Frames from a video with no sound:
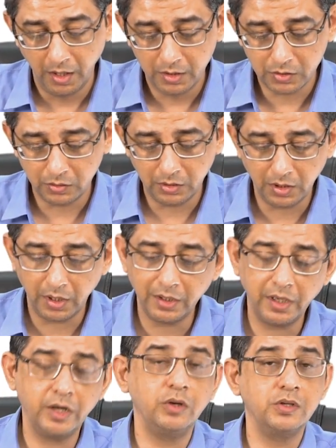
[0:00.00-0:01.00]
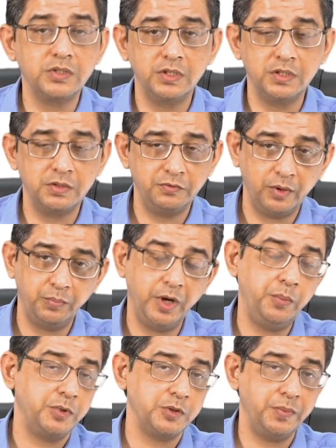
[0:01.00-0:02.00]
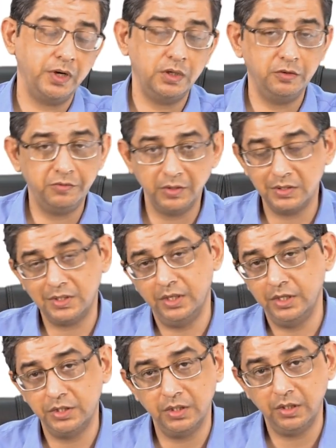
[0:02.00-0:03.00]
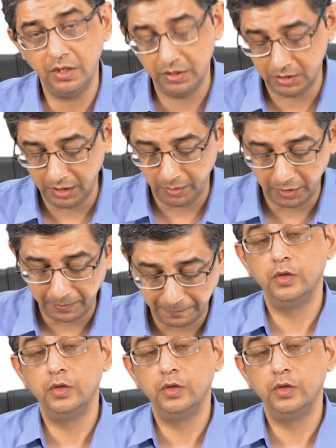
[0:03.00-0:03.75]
So the correct diagnosis from my perspective for this condition is clubbing.